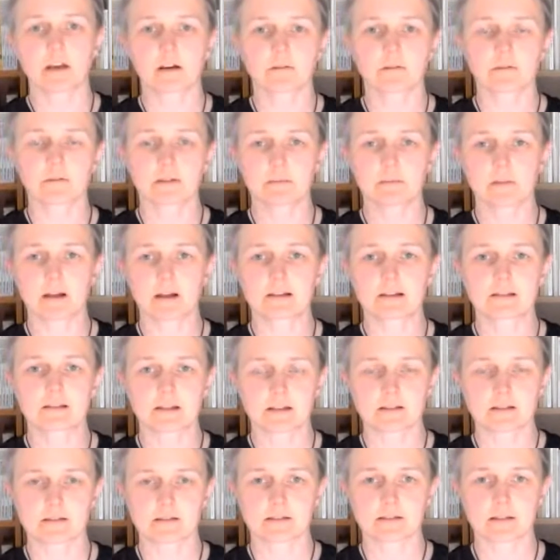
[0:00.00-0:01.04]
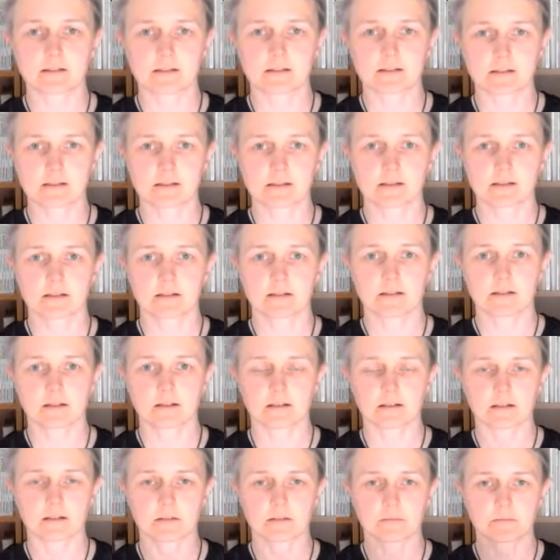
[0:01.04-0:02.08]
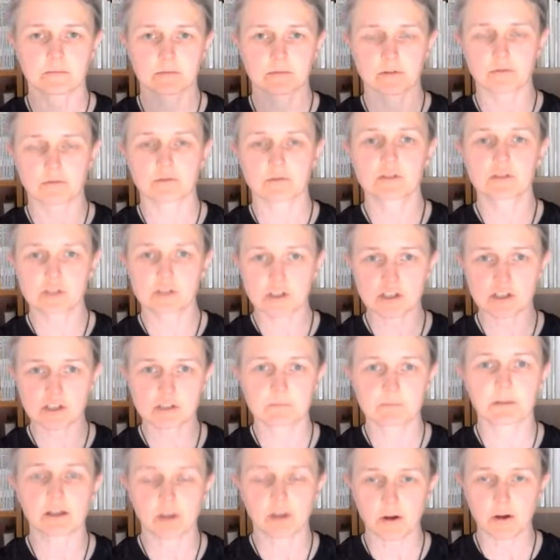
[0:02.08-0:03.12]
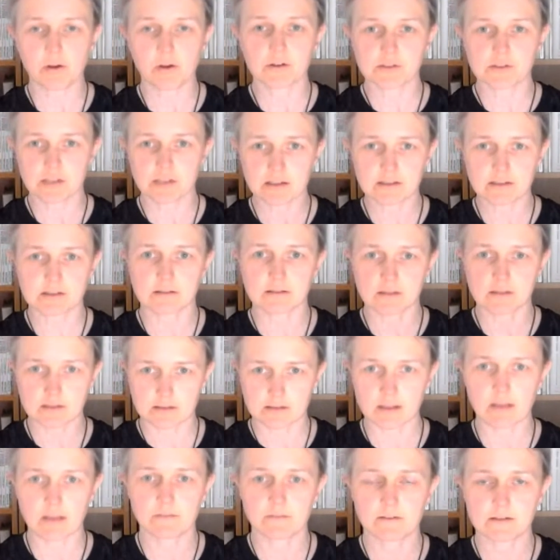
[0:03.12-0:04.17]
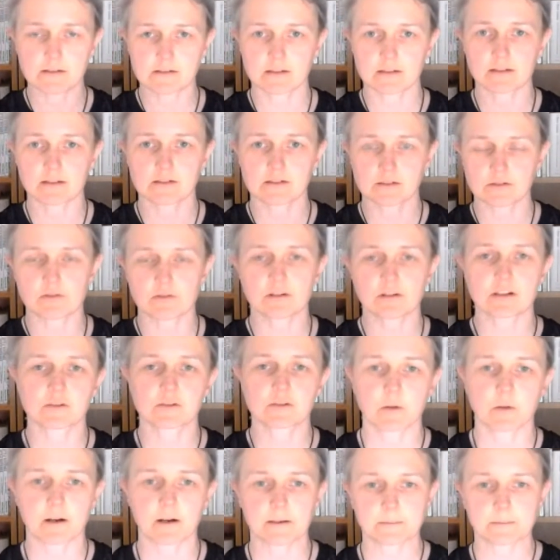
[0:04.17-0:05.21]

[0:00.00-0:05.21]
the multi-instance route just because it's the safest and strongest one.